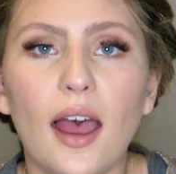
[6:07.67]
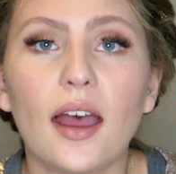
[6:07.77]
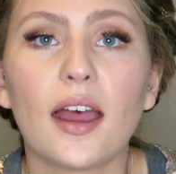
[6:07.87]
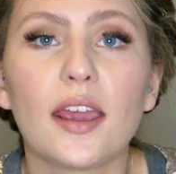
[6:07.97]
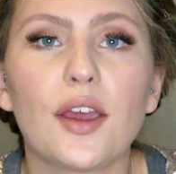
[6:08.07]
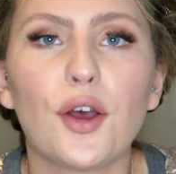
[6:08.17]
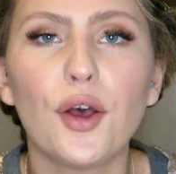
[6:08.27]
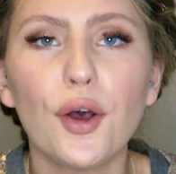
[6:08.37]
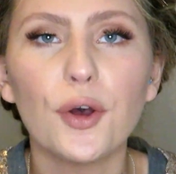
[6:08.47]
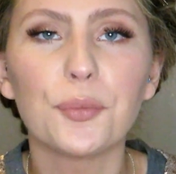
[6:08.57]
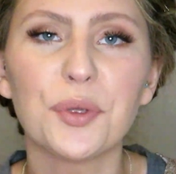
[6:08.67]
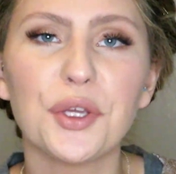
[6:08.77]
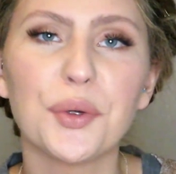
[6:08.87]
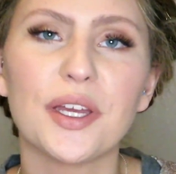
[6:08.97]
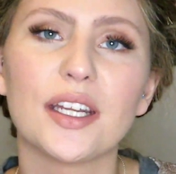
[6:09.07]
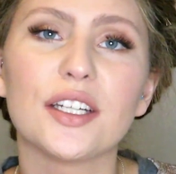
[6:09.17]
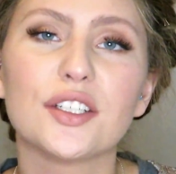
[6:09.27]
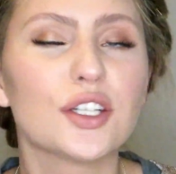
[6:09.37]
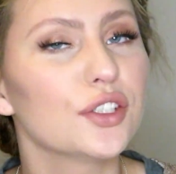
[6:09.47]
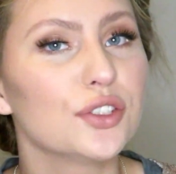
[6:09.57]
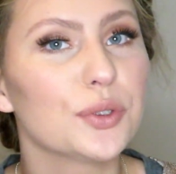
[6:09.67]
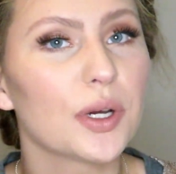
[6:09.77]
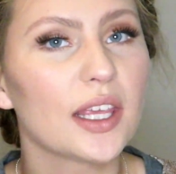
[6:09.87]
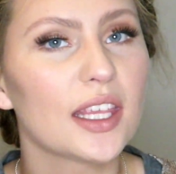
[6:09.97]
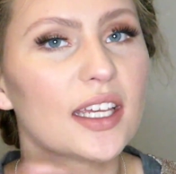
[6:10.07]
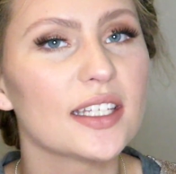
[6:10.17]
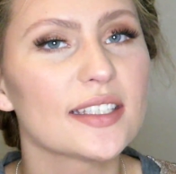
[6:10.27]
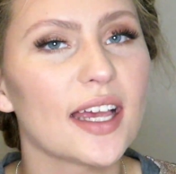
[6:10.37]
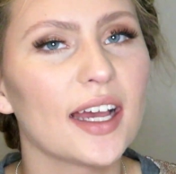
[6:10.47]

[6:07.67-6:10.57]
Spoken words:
I hope you enjoyed this.